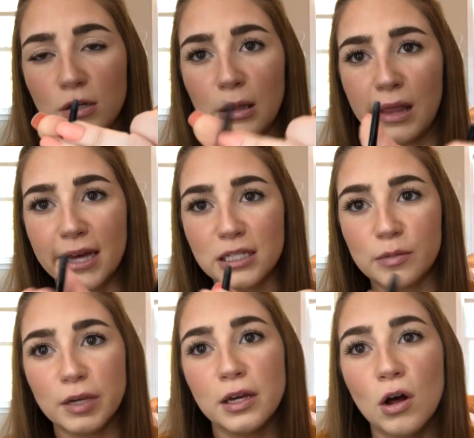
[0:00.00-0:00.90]
last
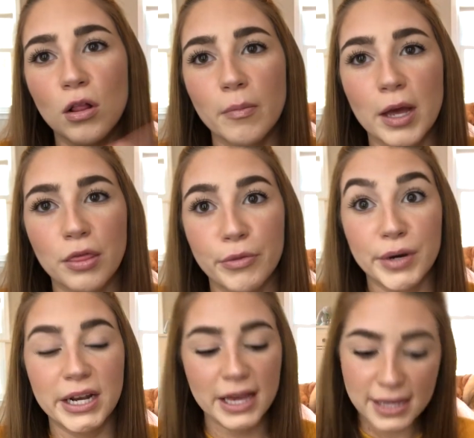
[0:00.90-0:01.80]
me all about
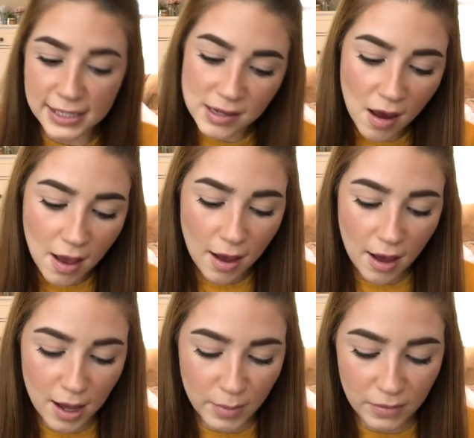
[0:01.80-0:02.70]
3 days.
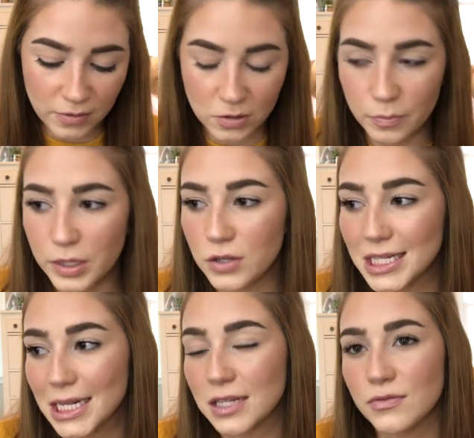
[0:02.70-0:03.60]
I've been
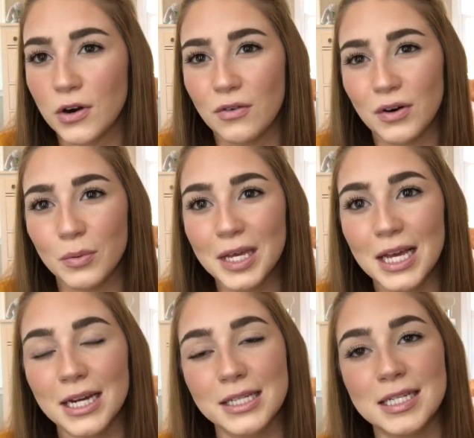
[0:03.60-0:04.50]
using this for over a
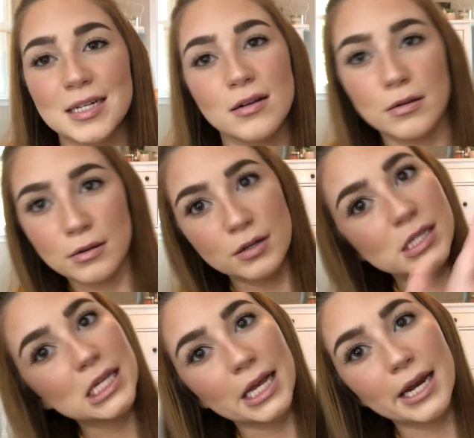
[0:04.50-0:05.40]
week and it still
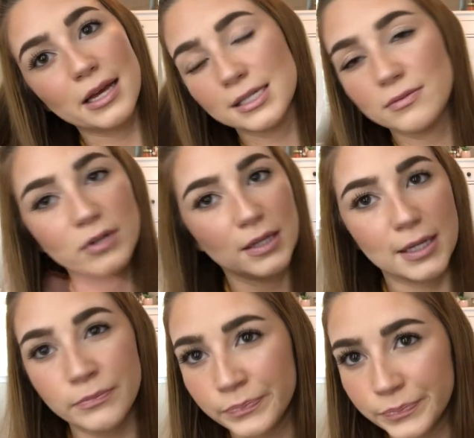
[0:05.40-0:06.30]
looks like it hasn't really